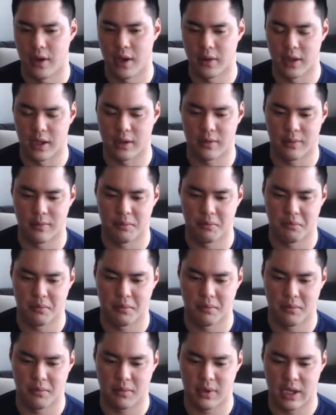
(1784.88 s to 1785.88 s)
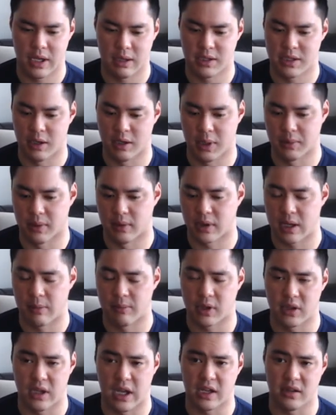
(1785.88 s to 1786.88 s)
And like I tell people like
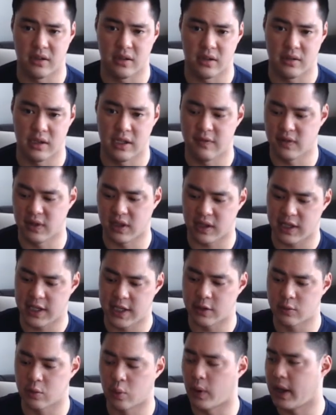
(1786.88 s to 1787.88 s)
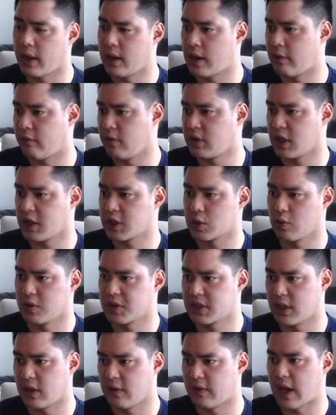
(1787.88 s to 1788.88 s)
I can even like equate everything. So
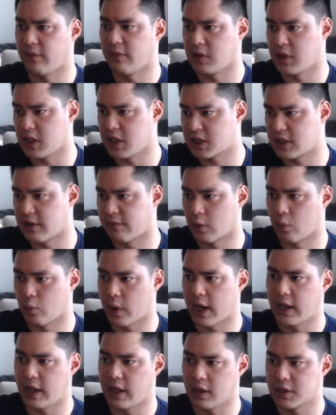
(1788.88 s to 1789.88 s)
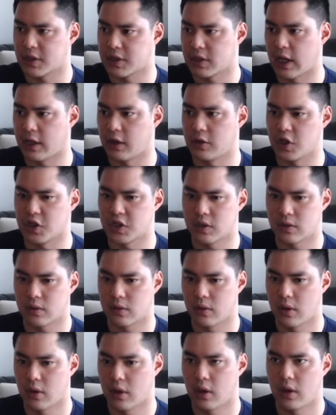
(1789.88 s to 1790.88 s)
instead of having these different weightings, I could just
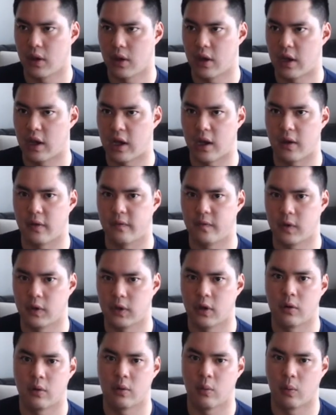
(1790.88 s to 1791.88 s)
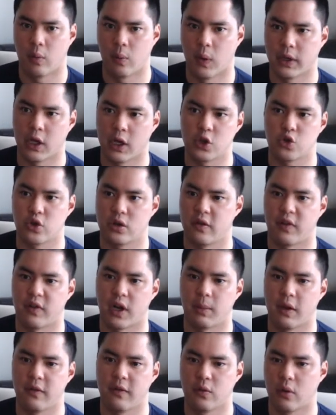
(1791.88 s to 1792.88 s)
have 100
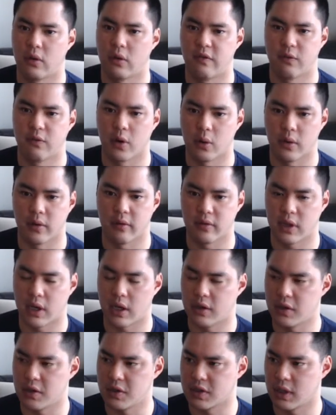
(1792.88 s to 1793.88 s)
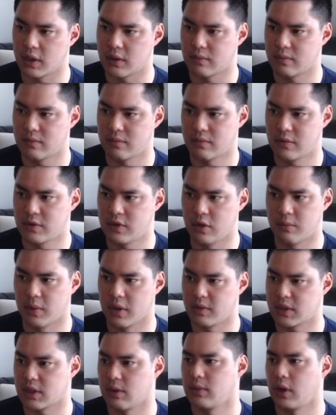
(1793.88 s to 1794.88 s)
divided by 44, whatever that is, like 2
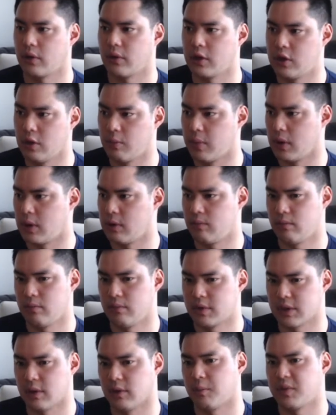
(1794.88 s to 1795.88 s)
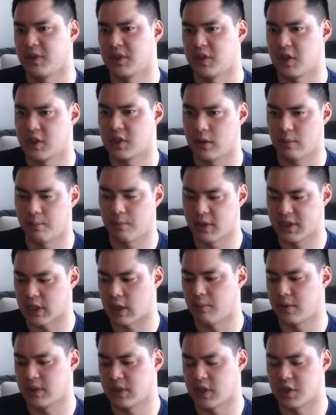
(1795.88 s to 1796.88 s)
point something, right? 2 point something
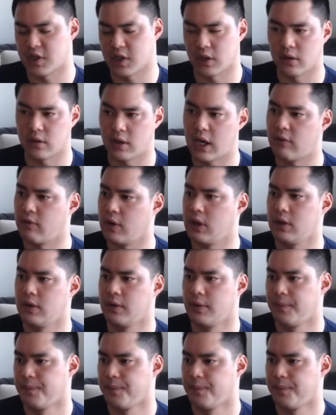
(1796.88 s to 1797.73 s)
percent position in every